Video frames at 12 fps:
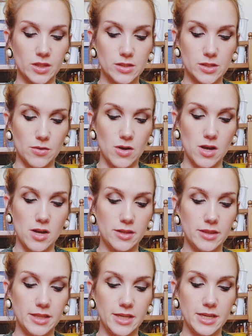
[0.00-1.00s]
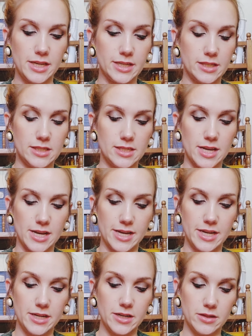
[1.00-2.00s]
So on the
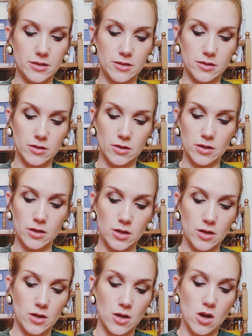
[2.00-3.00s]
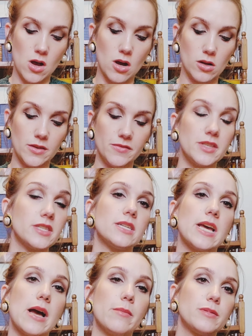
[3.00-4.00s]
inside, all of the
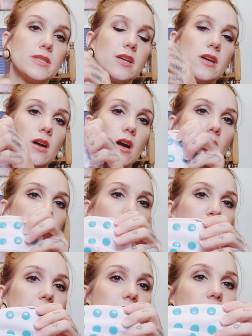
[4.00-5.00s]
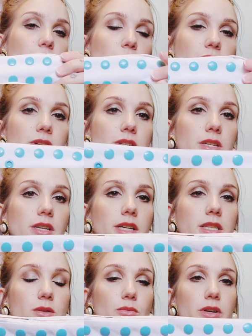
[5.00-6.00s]
snaps are reinforced.
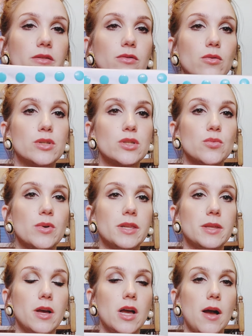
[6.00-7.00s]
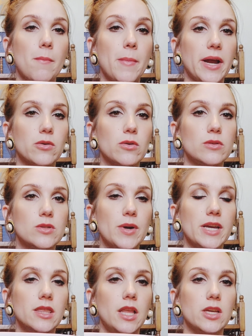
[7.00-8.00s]
It's reinforced with micro
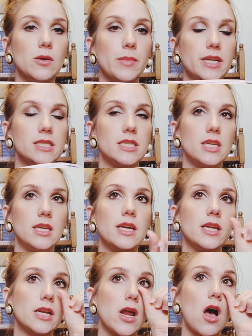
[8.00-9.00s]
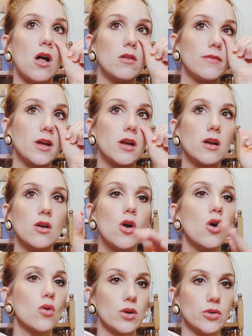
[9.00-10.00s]
suede like you might see in an Alva
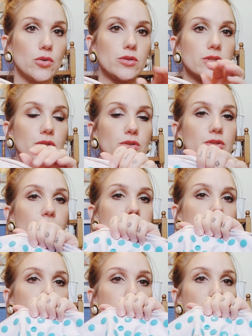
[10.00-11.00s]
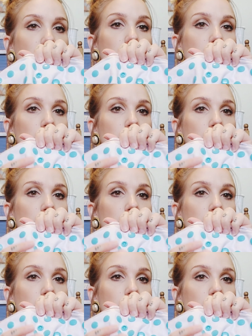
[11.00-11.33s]
or a Nora's Nursery diaper.